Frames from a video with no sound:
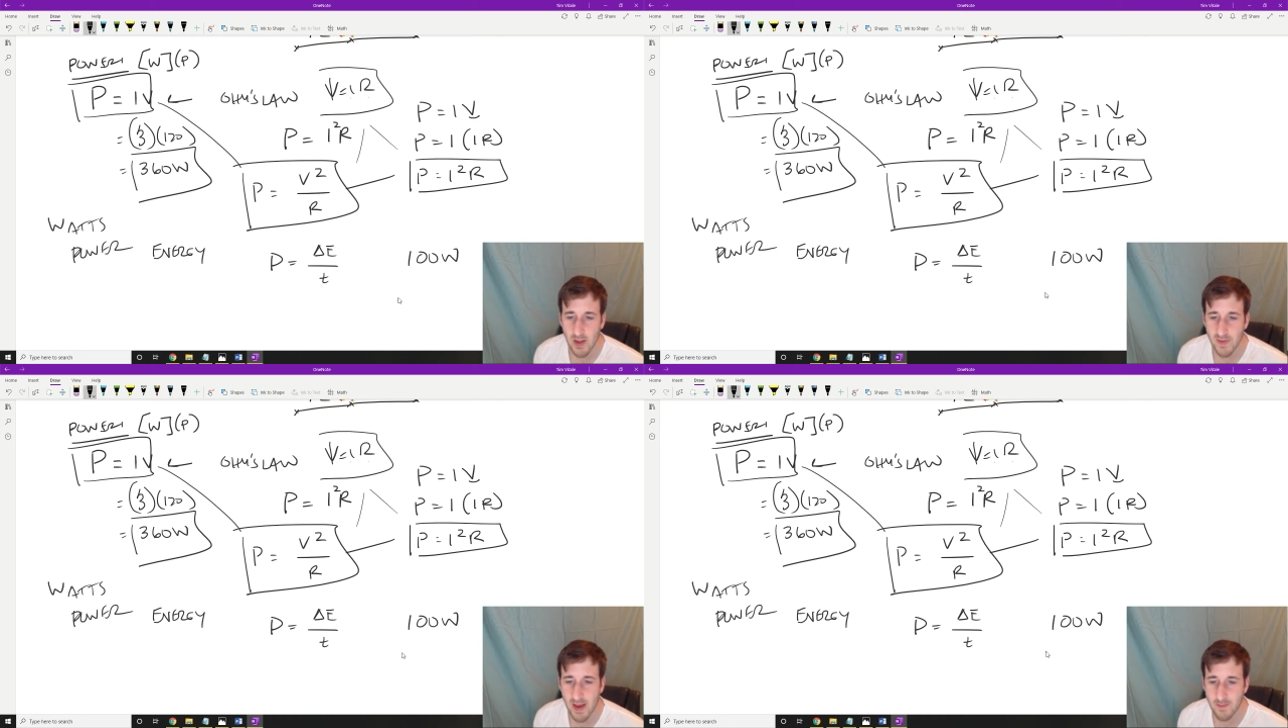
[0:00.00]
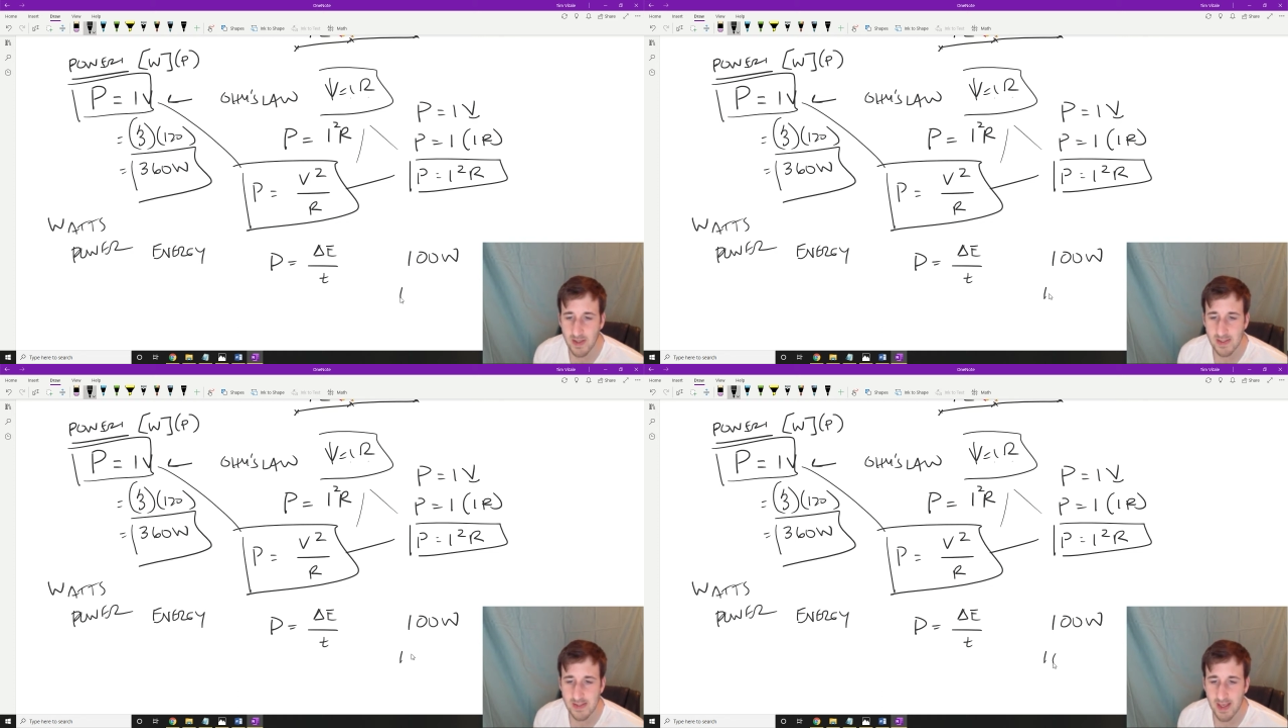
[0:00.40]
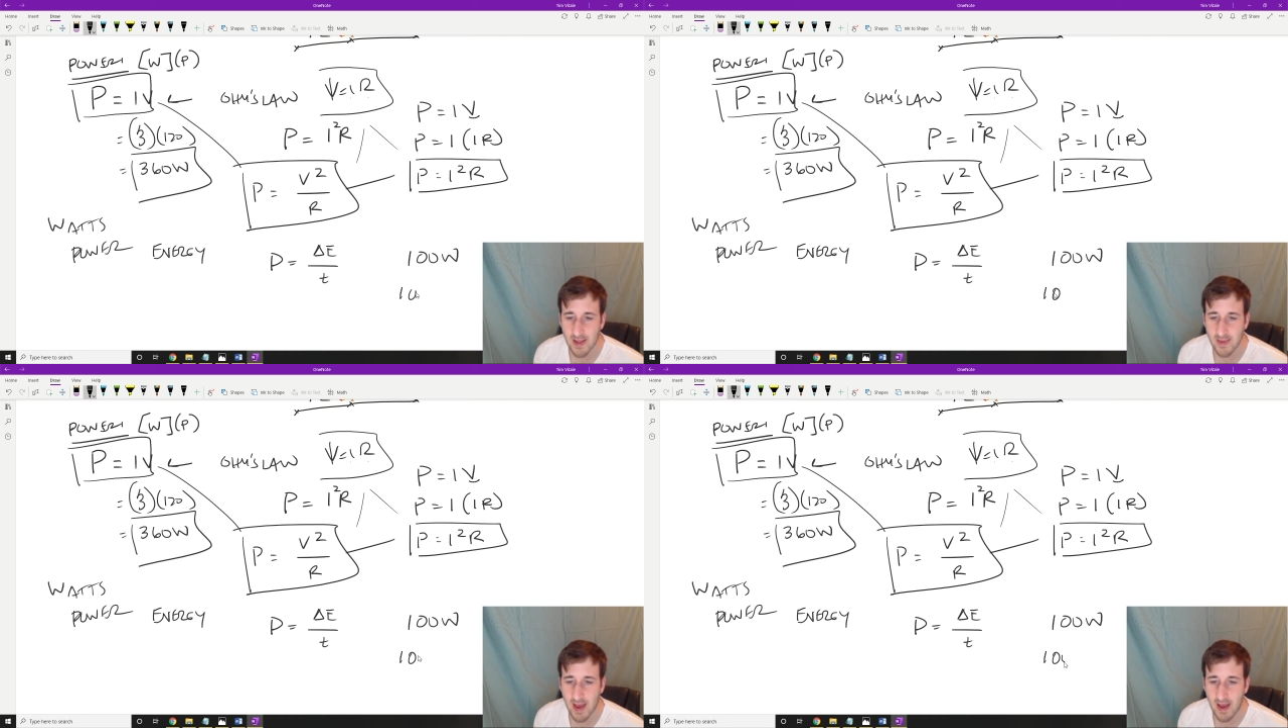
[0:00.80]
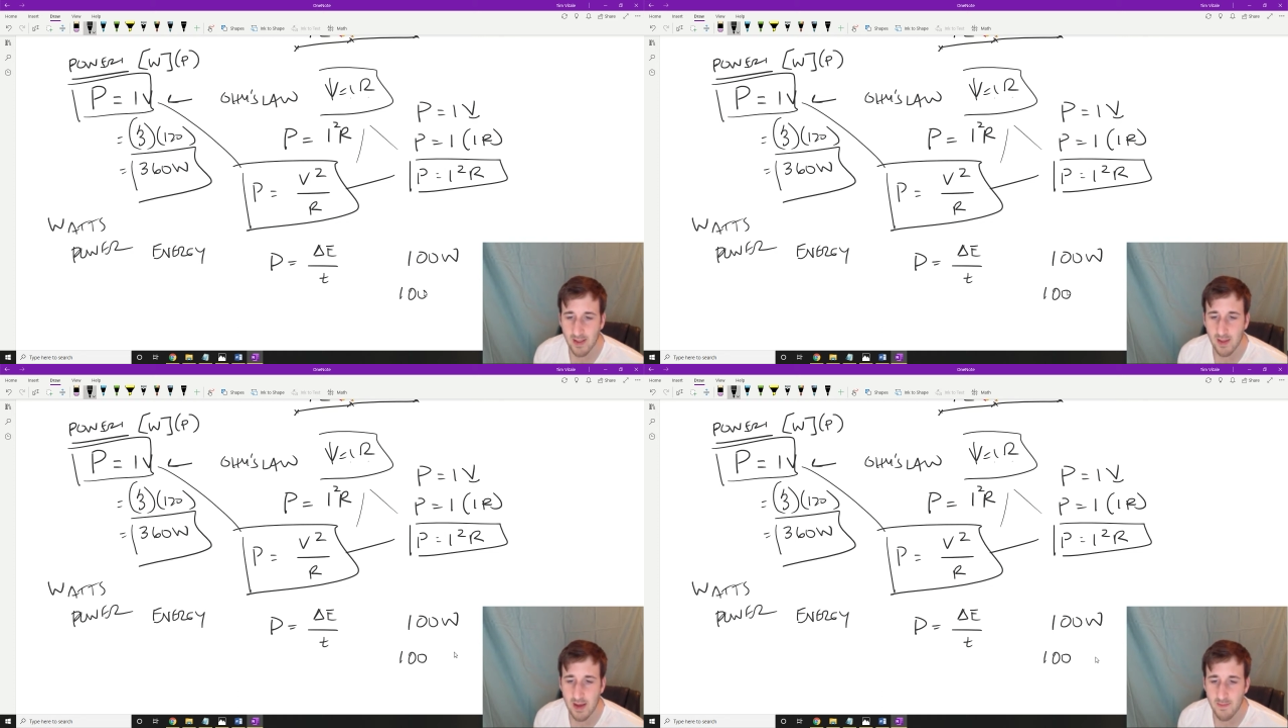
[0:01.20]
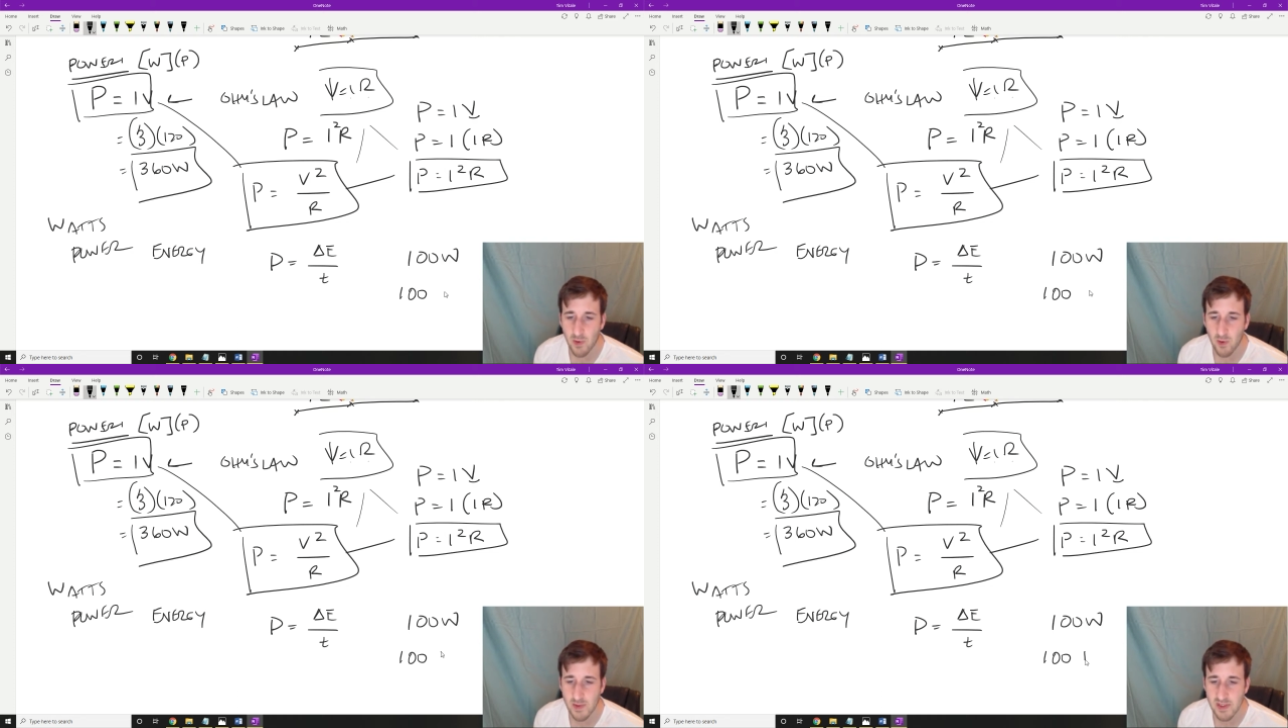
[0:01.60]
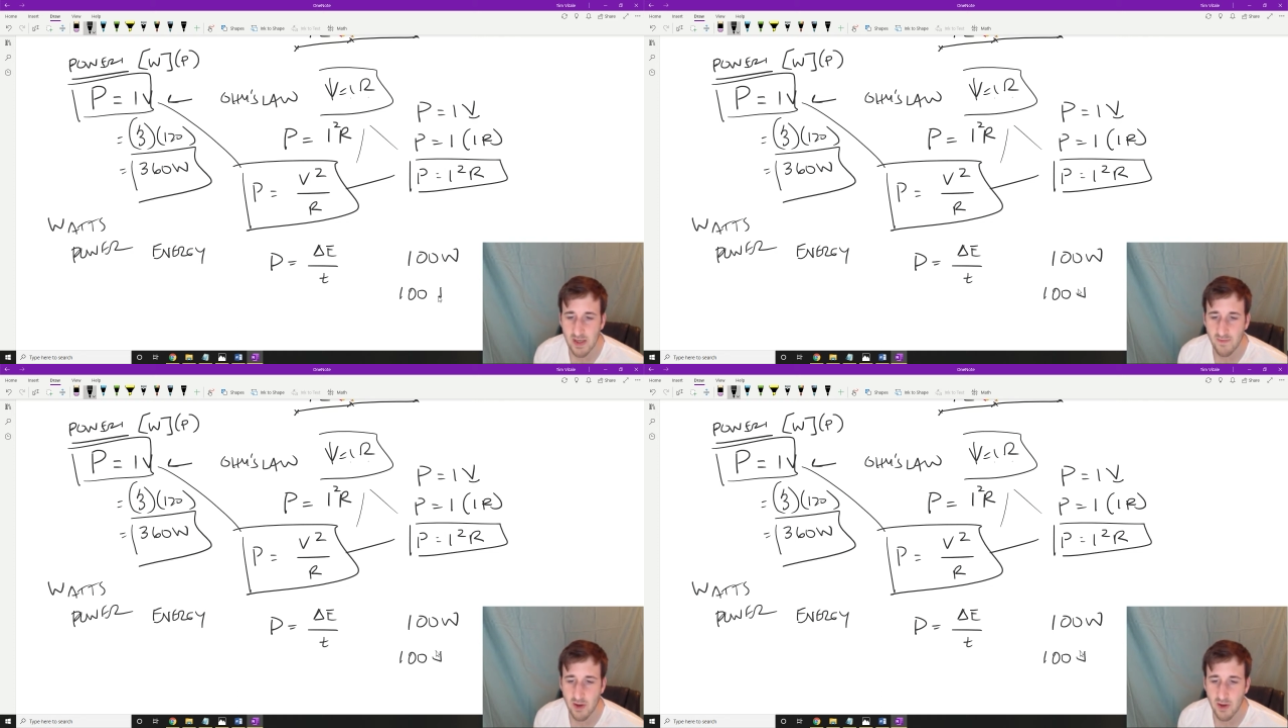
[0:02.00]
That means that that light bulb is giving